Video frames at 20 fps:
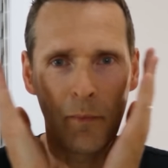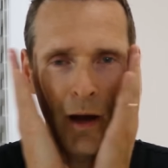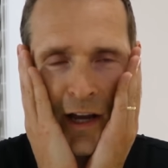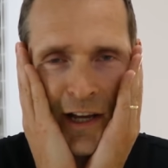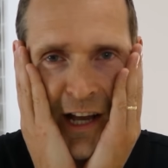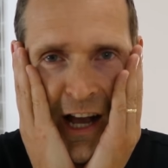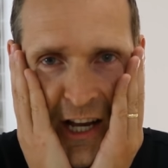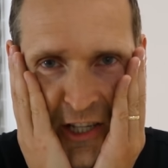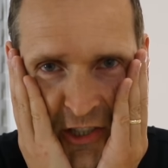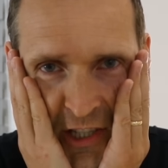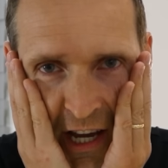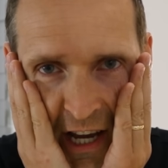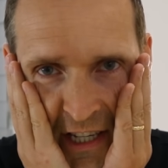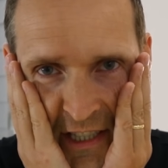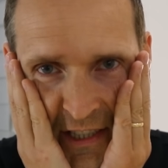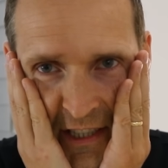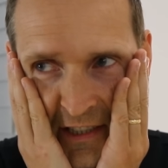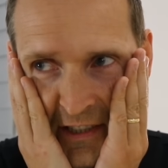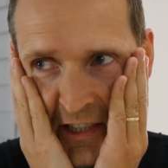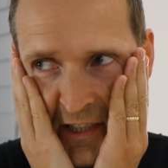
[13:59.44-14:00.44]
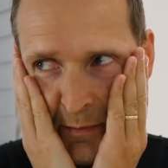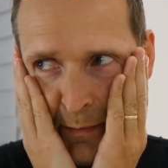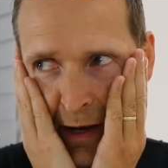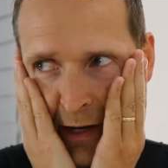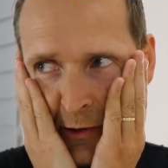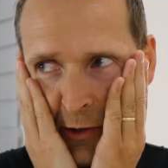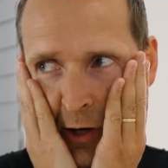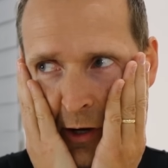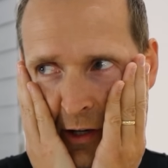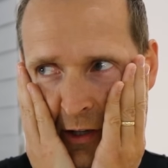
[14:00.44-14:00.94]
My gosh, guys, is this
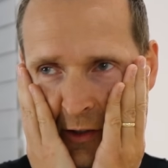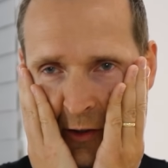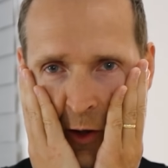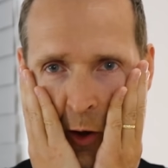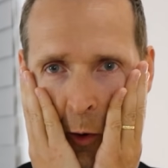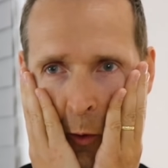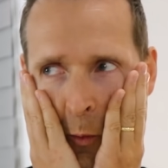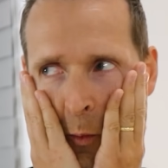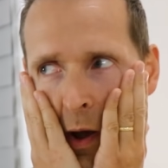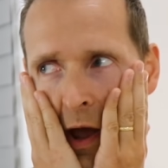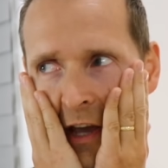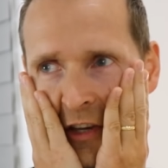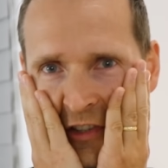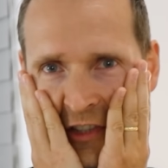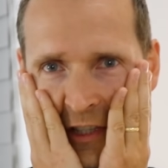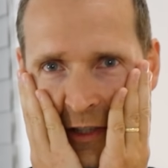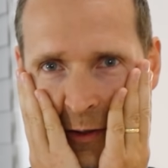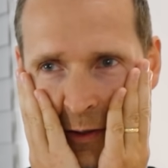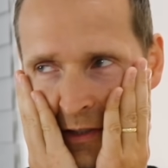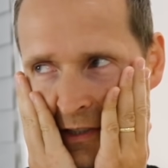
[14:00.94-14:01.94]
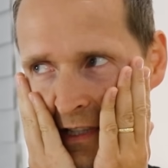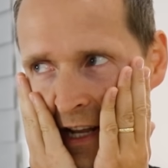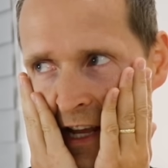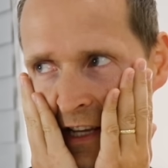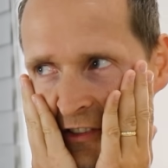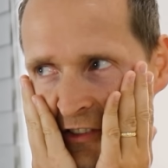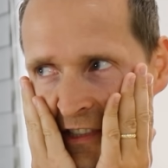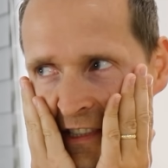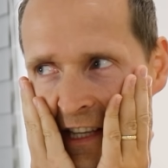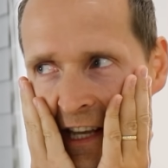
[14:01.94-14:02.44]
my daughter? No way. She looks
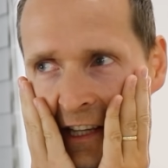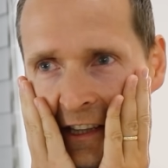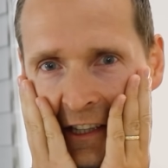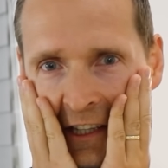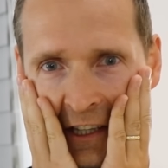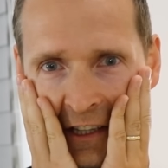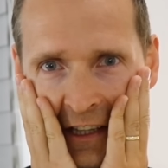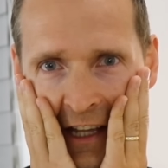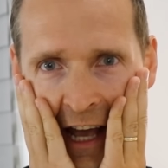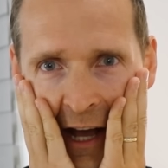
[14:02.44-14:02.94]
like she's 18